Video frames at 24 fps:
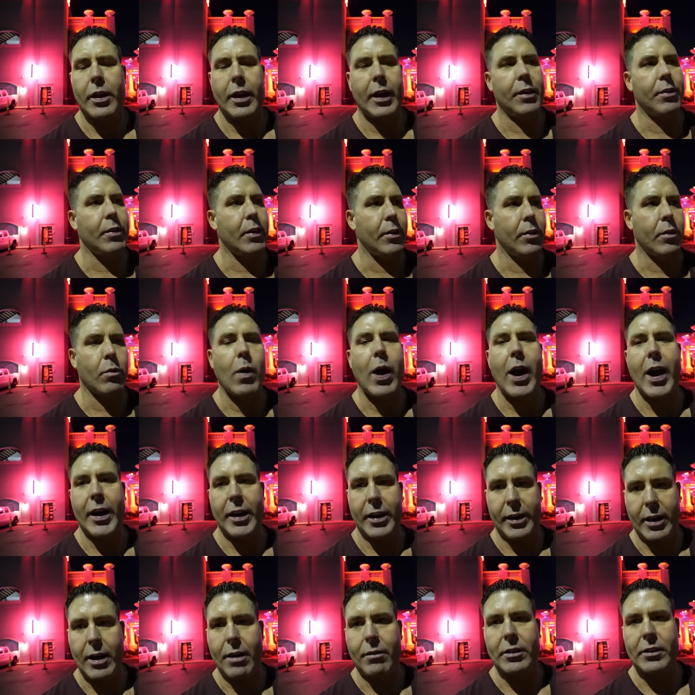and then the
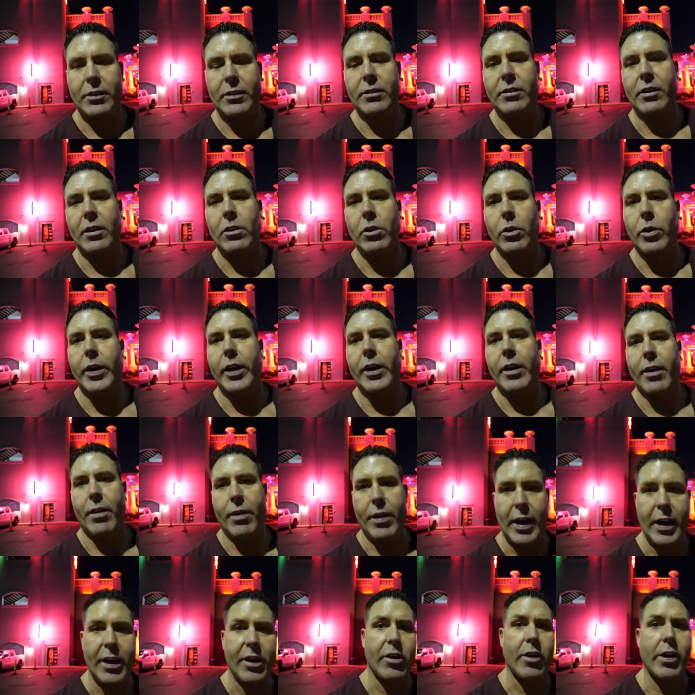ride obviously is included,
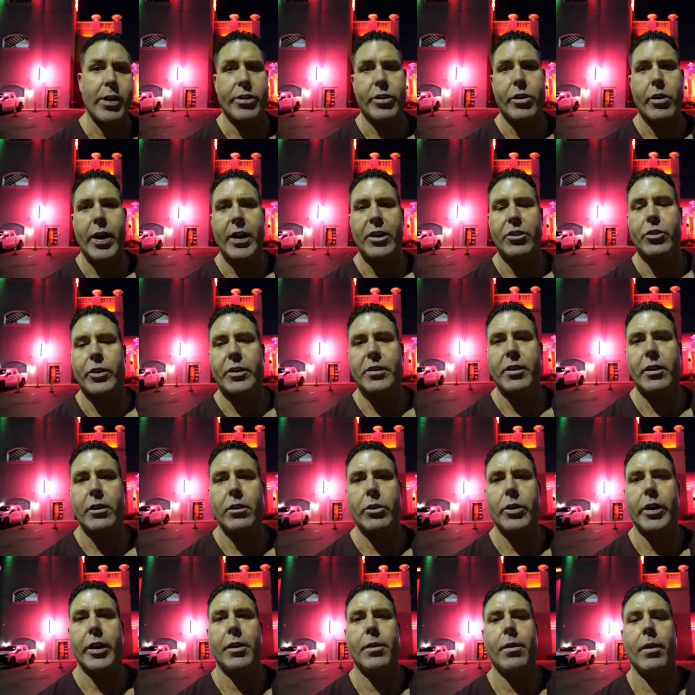and then your entry is
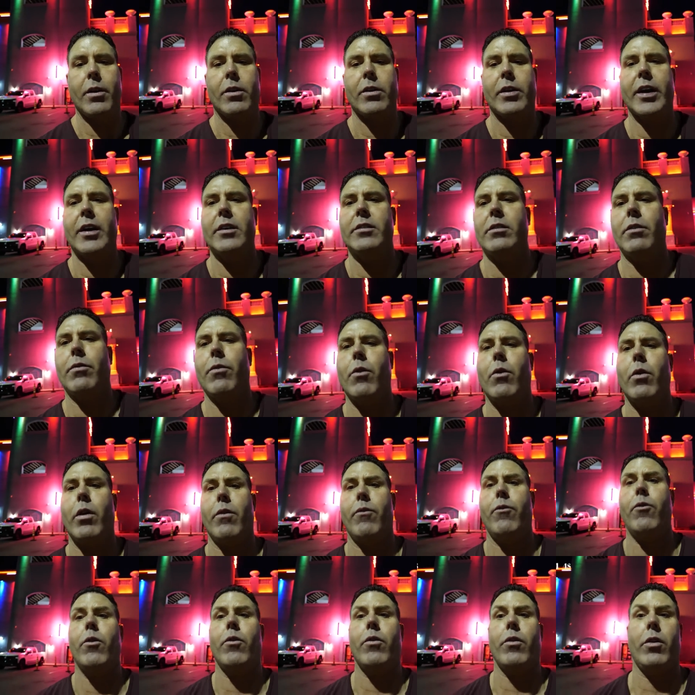included. Okay, so for,
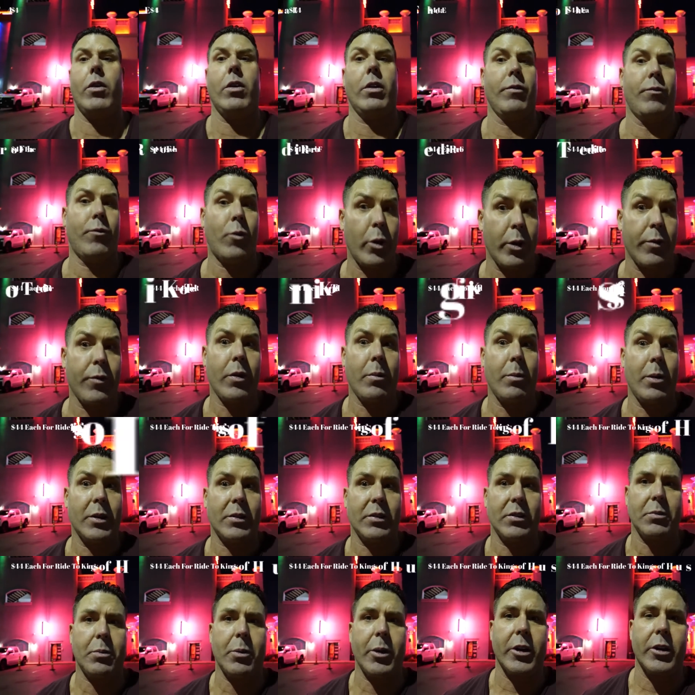for, for 44
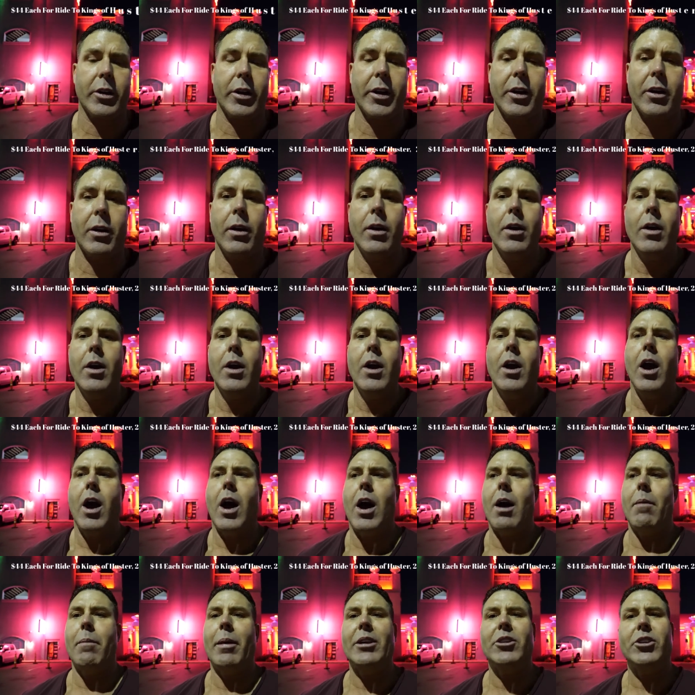bucks, it's a pretty good deal.
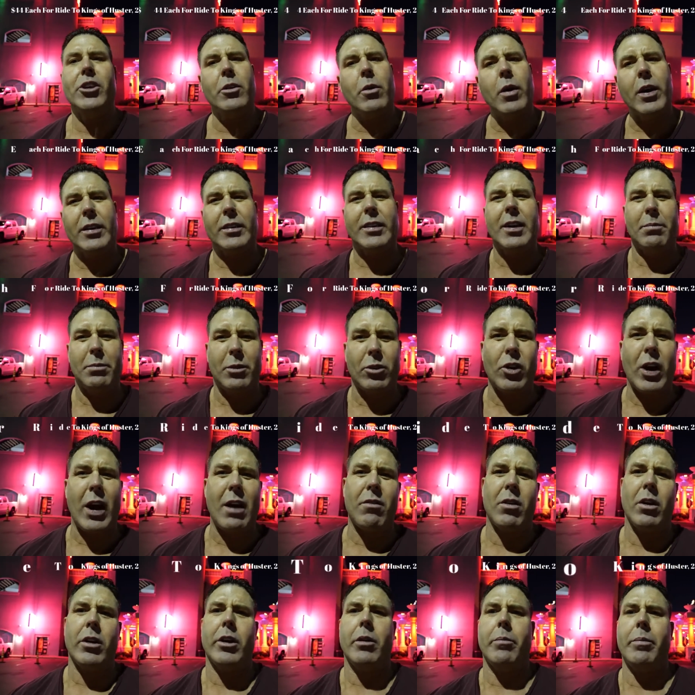Uh, make sure you want to tip the
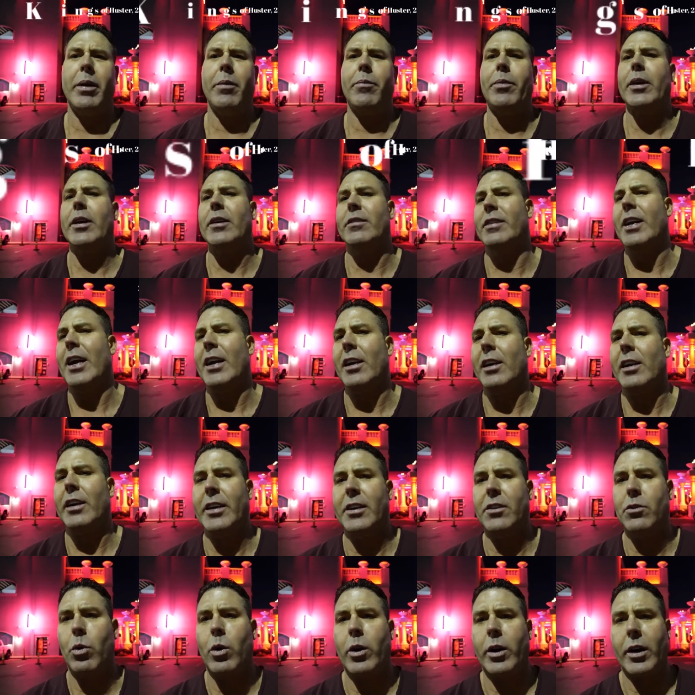driver a little bit because
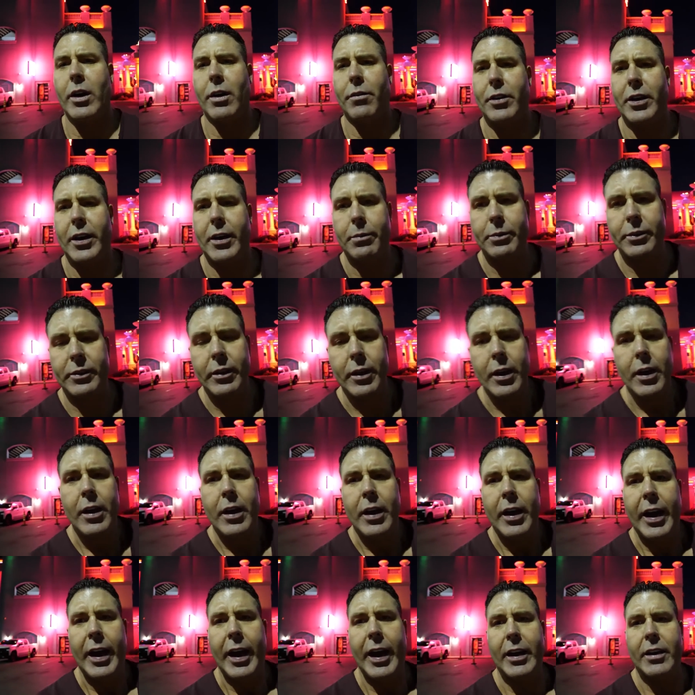technically he's working off tips,
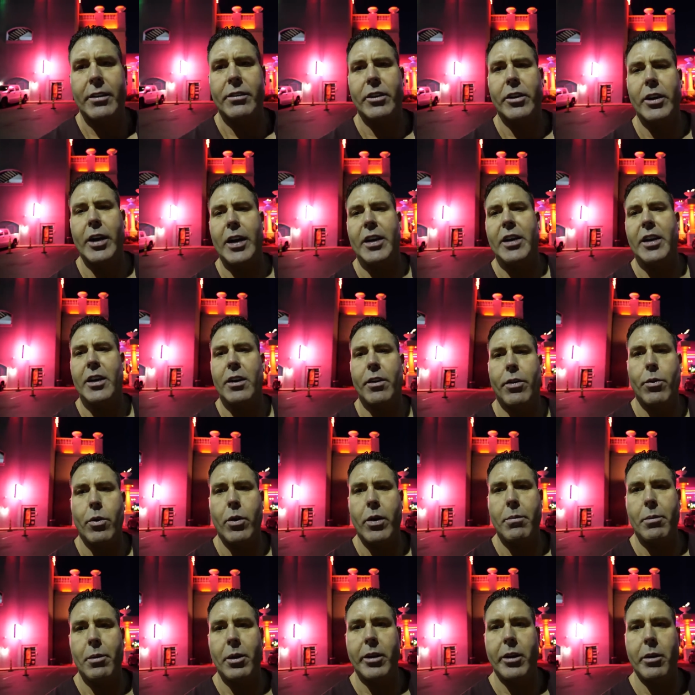and it's a good idea to throw
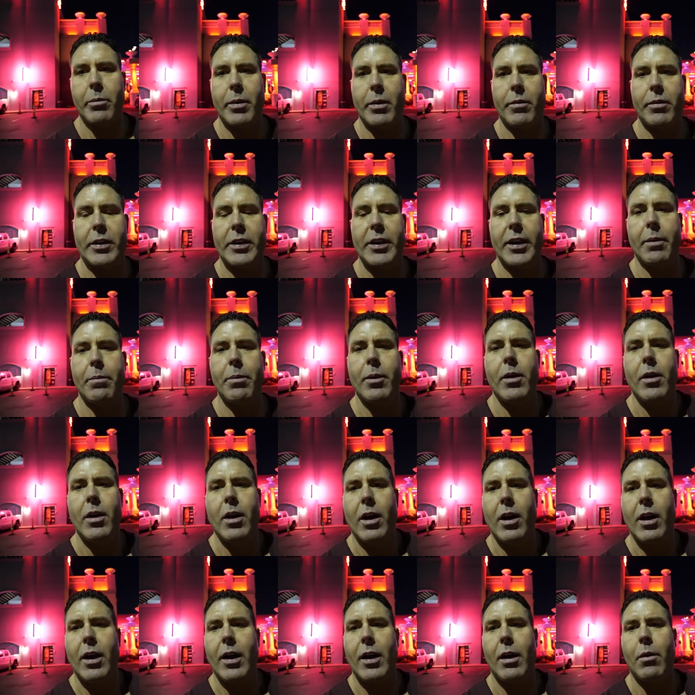him a little bit of a tip
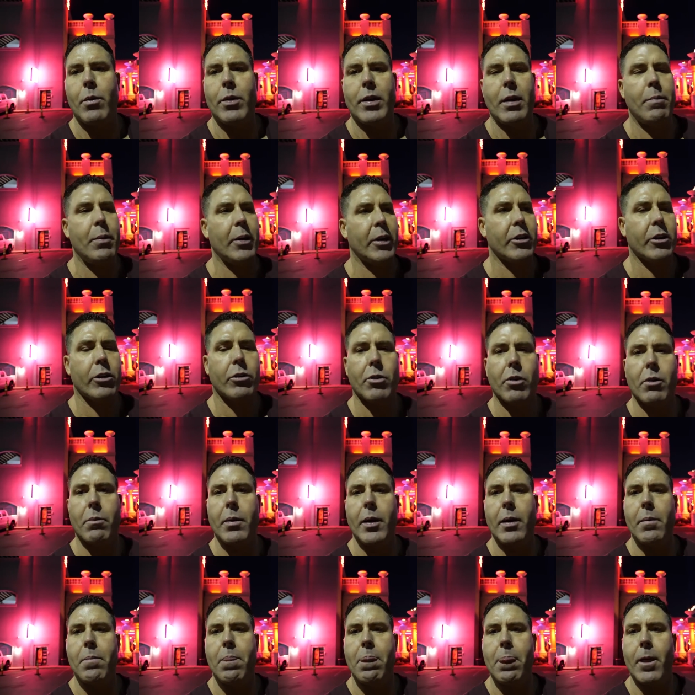uh, when they pick your group
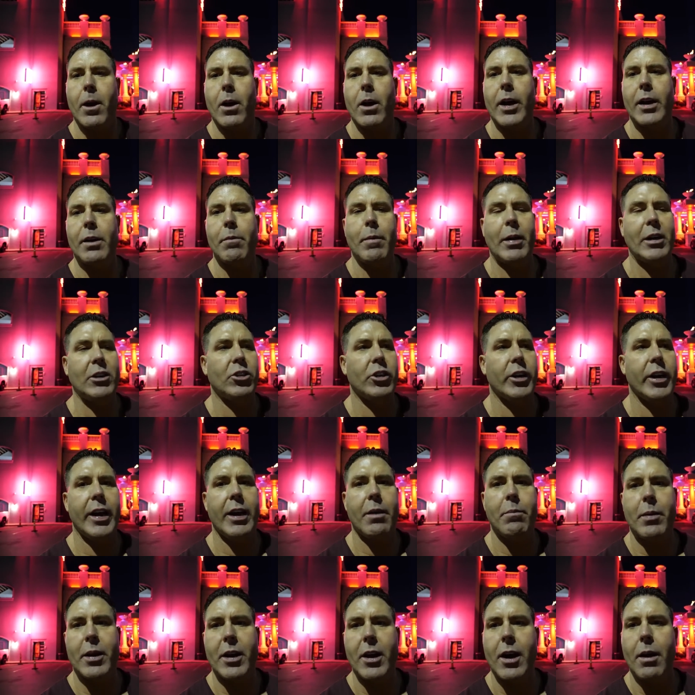up. All right, make sure you
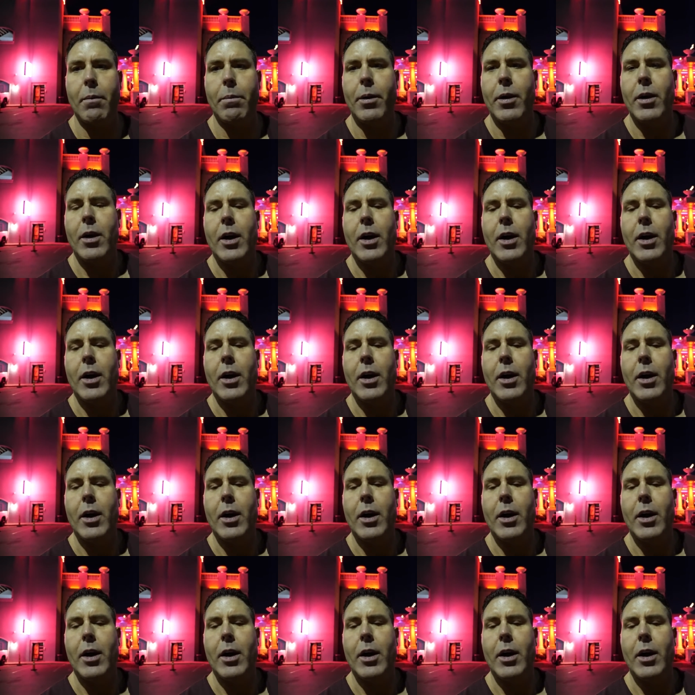hit me up